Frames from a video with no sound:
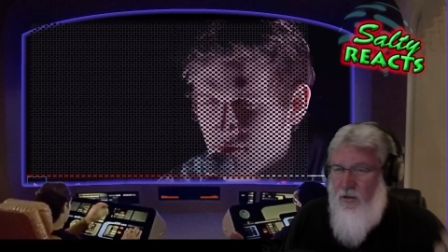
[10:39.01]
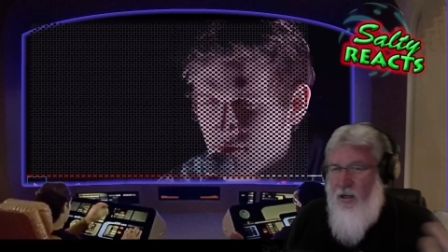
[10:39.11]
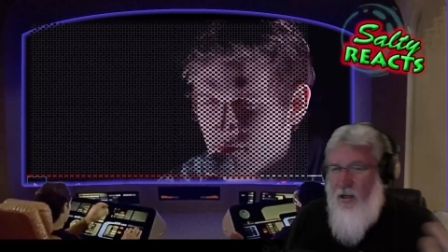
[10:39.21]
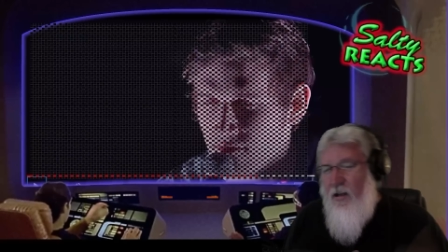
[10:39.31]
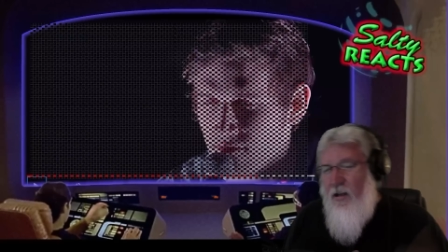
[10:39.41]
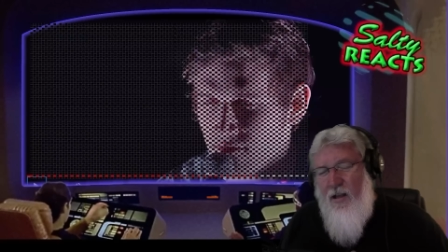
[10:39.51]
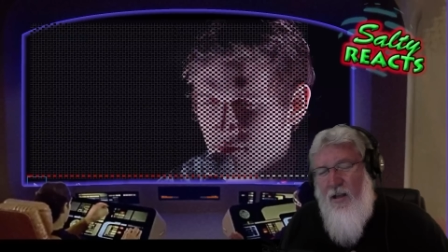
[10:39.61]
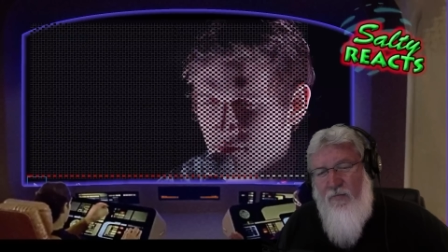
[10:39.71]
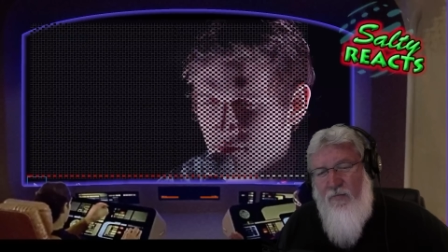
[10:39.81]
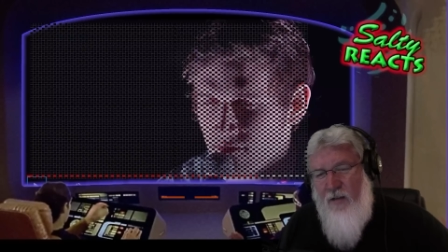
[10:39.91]
and I
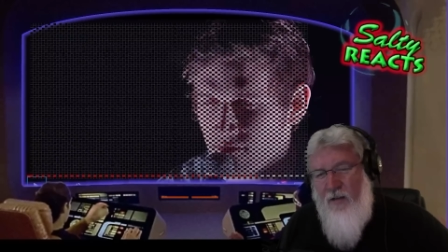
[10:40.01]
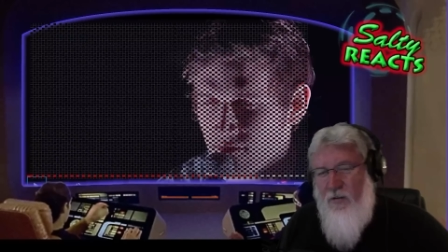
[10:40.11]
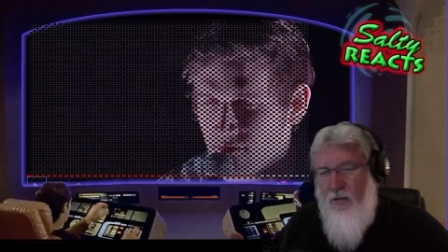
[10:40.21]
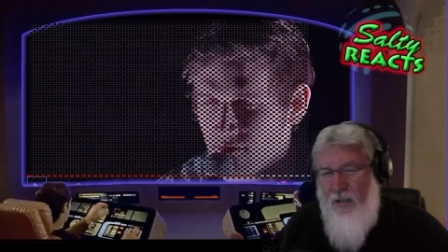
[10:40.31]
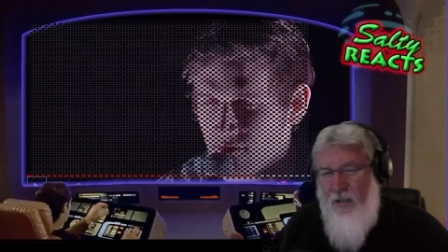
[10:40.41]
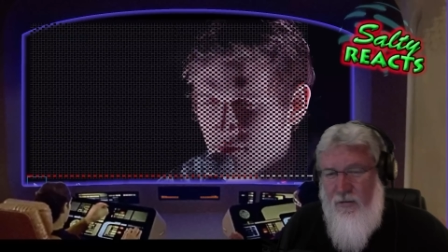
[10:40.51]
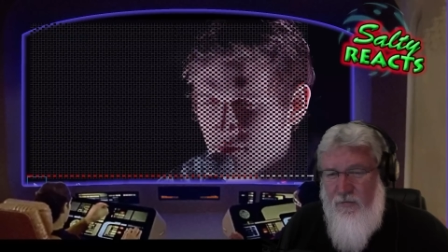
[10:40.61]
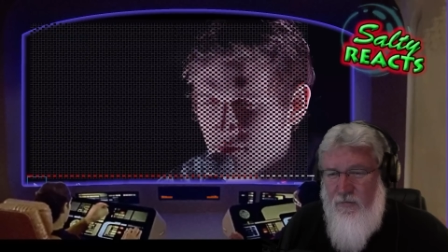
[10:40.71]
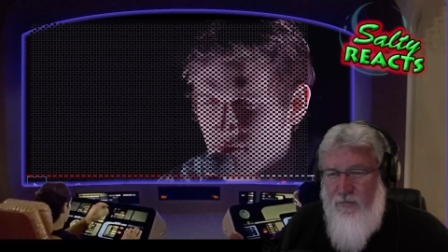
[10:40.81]
I, I feel that